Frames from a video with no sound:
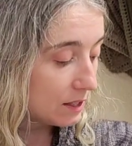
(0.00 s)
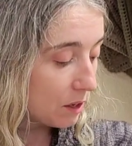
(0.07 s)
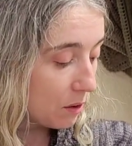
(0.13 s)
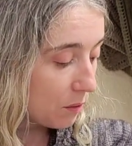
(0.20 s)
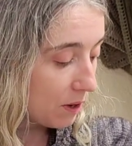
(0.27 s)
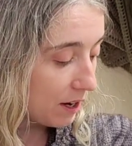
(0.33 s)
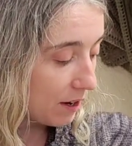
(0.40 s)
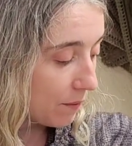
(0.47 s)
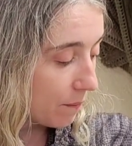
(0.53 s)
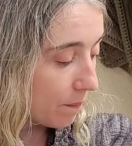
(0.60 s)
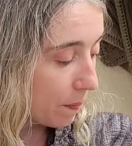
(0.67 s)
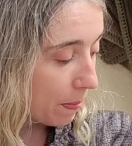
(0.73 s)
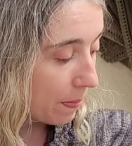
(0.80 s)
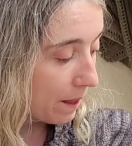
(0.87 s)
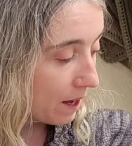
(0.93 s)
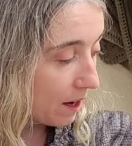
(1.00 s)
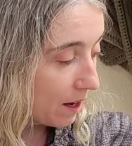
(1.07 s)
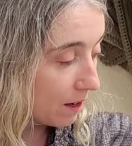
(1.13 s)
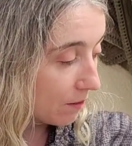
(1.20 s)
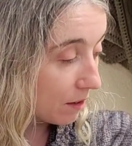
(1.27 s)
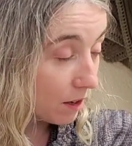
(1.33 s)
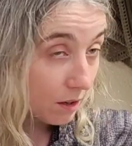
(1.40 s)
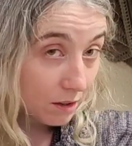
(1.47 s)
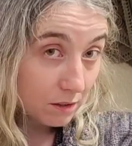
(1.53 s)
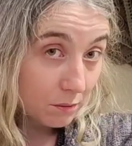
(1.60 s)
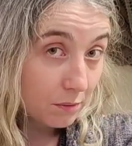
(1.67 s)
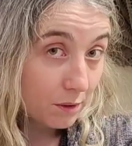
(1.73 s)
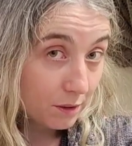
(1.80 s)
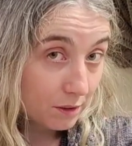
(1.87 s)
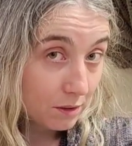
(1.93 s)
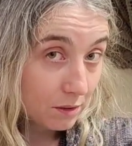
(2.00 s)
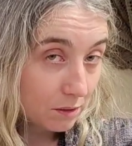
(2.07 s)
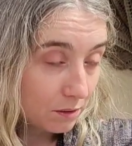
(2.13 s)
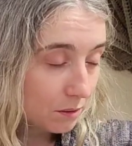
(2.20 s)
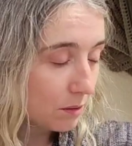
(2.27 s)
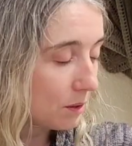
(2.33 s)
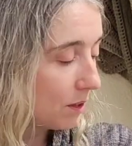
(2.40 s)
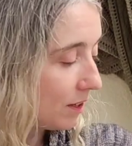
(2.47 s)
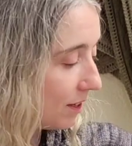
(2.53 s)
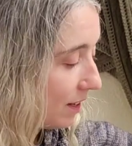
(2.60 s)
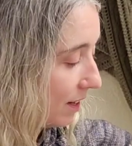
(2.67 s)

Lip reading: So I have a lot of work to do.